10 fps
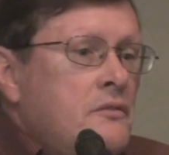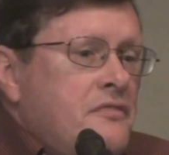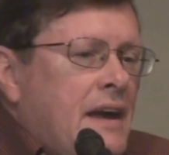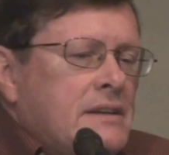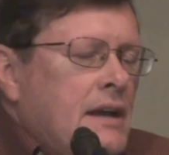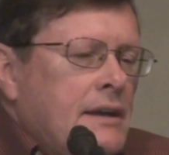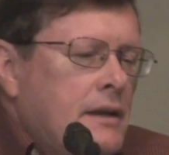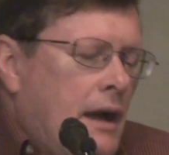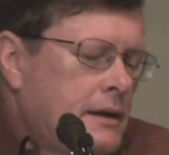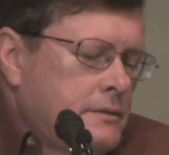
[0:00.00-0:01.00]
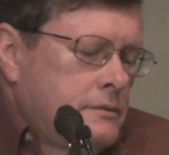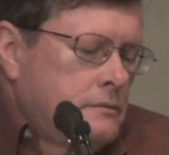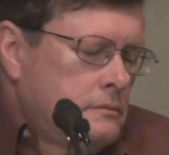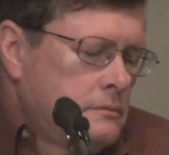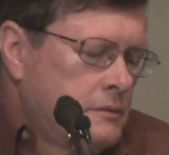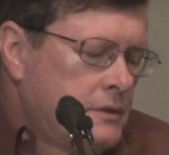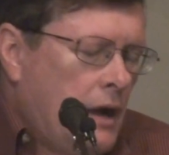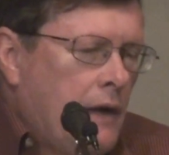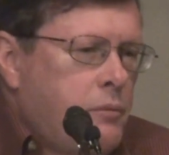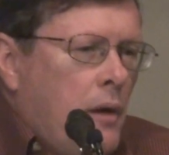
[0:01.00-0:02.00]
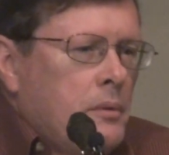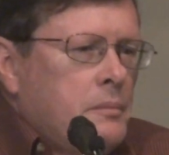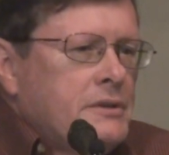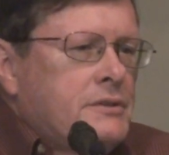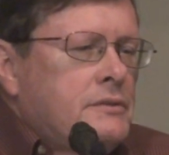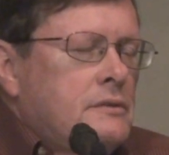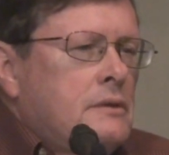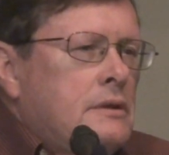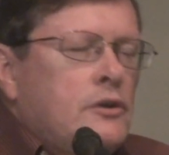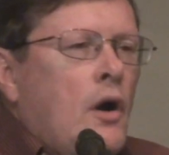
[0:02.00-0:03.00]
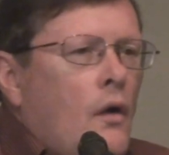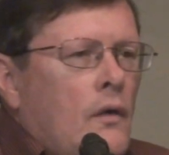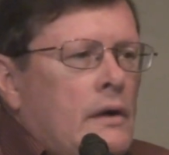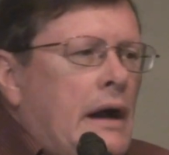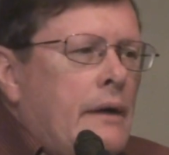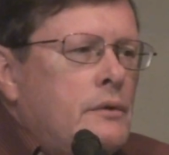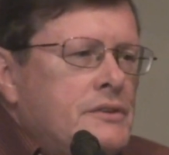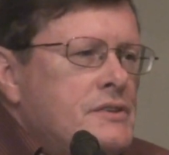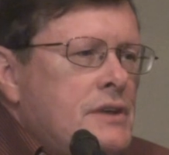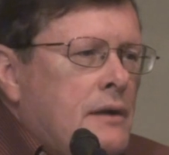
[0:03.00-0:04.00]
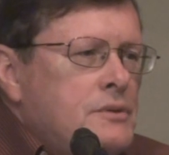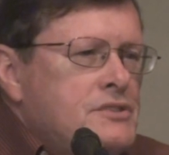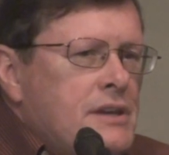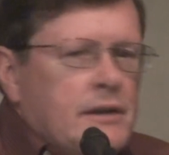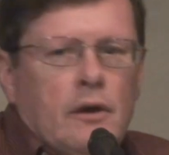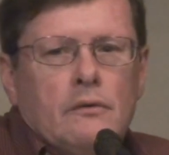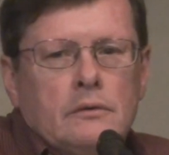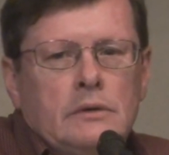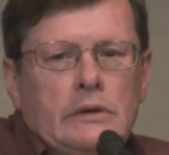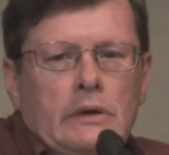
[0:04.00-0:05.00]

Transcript: In fact, I, I, I probably, uh, no, I would, I would say no.